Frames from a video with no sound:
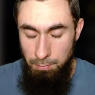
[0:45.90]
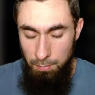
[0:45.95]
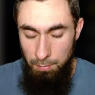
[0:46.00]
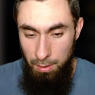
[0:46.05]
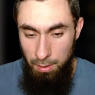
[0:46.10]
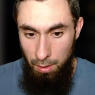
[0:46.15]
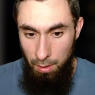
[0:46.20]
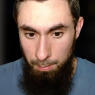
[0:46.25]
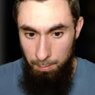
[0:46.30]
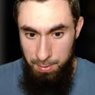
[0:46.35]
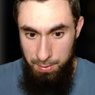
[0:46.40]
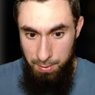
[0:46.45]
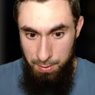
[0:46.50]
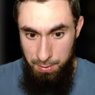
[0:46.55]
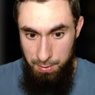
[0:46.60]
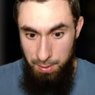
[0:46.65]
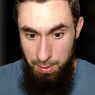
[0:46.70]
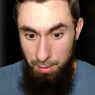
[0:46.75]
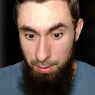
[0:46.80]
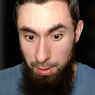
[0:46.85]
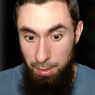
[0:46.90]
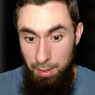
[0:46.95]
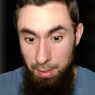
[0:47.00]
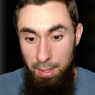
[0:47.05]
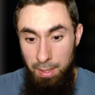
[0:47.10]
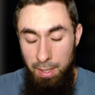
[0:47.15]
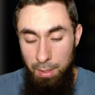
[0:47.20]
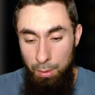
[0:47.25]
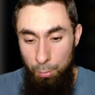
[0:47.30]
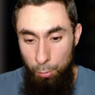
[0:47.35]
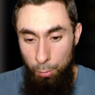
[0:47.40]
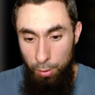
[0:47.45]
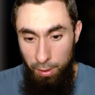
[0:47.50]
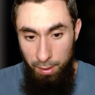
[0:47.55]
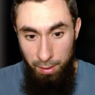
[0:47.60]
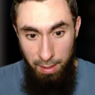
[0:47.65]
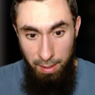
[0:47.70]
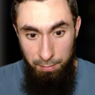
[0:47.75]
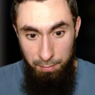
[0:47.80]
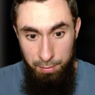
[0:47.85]
Almas, and Cyran. We're
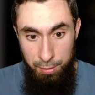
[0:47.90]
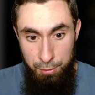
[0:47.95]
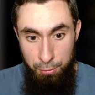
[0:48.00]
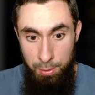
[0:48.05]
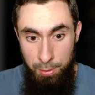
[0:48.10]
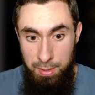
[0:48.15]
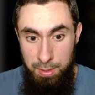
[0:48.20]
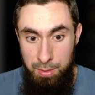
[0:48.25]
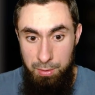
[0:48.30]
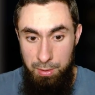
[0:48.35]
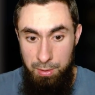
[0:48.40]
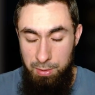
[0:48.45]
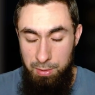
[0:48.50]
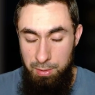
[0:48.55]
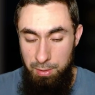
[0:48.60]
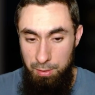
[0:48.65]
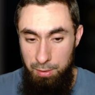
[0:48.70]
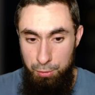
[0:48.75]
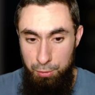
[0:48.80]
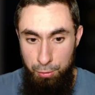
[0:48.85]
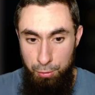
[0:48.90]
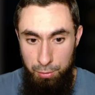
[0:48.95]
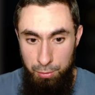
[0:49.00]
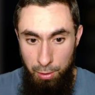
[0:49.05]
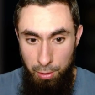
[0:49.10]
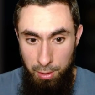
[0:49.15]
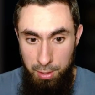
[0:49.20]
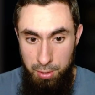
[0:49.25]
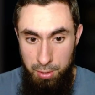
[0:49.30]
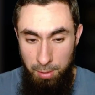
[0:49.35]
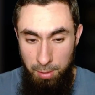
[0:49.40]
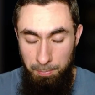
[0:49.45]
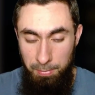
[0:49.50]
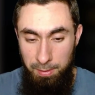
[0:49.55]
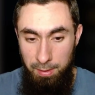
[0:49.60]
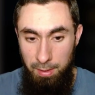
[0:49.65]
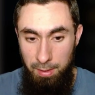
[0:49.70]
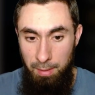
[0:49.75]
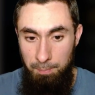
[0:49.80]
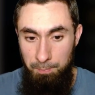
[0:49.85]
gonna have the twins just to charge up
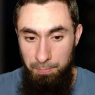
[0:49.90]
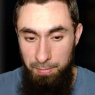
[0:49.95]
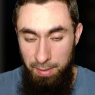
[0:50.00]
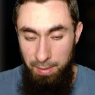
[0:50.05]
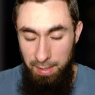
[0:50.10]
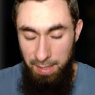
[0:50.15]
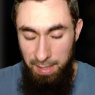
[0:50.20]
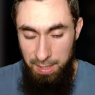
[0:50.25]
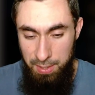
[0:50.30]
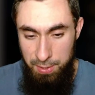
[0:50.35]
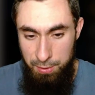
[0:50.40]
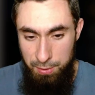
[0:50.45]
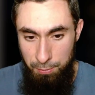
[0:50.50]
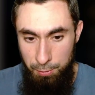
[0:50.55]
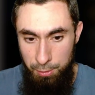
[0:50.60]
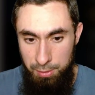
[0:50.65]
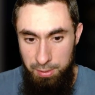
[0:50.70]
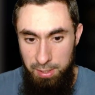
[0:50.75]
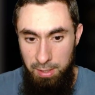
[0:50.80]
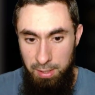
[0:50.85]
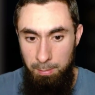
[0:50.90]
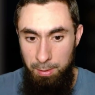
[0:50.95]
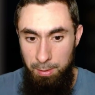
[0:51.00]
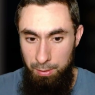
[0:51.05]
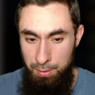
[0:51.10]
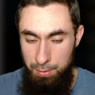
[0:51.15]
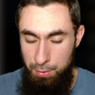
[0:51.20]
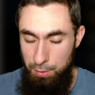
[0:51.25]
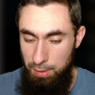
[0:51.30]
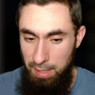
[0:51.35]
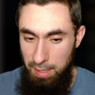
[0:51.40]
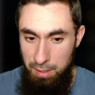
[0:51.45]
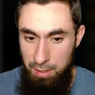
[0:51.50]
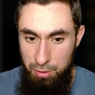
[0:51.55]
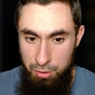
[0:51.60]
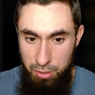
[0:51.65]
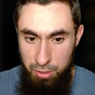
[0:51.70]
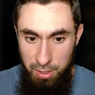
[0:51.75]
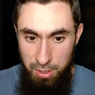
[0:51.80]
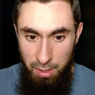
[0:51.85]
the haste of your team and also the
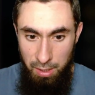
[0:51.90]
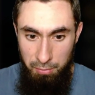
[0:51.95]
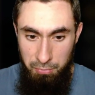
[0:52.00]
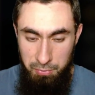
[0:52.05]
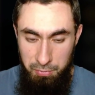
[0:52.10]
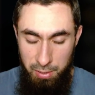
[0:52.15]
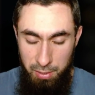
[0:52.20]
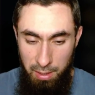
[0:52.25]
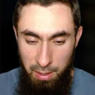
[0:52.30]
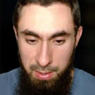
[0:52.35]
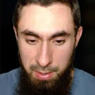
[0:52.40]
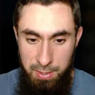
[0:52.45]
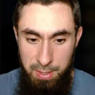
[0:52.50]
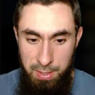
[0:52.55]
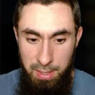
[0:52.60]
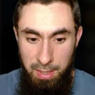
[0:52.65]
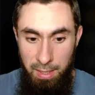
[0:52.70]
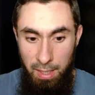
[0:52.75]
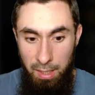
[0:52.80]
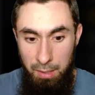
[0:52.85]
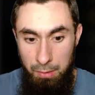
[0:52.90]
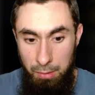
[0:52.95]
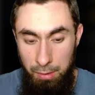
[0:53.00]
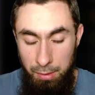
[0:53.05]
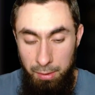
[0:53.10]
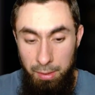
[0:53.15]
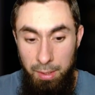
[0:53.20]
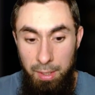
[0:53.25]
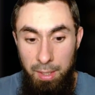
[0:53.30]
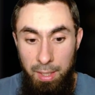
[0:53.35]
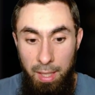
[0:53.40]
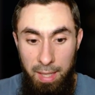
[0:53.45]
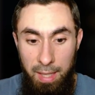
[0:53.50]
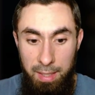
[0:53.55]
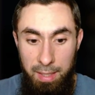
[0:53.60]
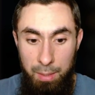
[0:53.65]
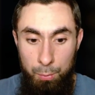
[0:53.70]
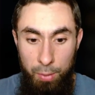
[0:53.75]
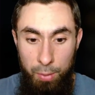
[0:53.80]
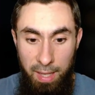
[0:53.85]
energy of Tassi and Iron, and
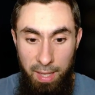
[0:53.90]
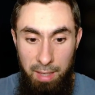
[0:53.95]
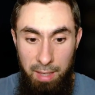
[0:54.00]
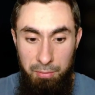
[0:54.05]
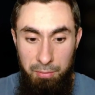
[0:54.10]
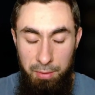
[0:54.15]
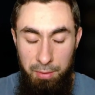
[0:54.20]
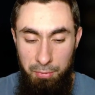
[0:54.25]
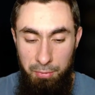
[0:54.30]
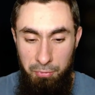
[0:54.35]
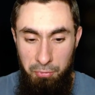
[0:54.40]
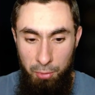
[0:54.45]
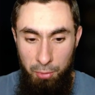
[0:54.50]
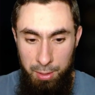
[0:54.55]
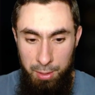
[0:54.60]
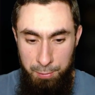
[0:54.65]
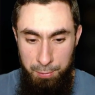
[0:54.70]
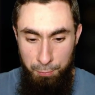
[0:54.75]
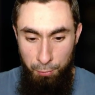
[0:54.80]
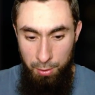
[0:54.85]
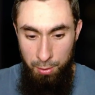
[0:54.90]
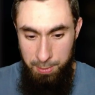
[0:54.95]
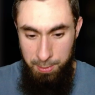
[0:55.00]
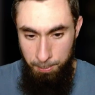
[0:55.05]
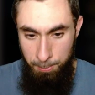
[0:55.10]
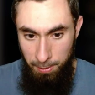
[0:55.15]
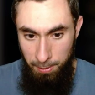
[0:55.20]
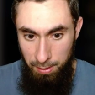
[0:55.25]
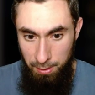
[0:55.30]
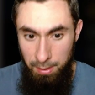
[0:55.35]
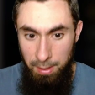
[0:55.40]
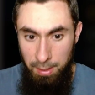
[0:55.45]
then we have the Frostfall spell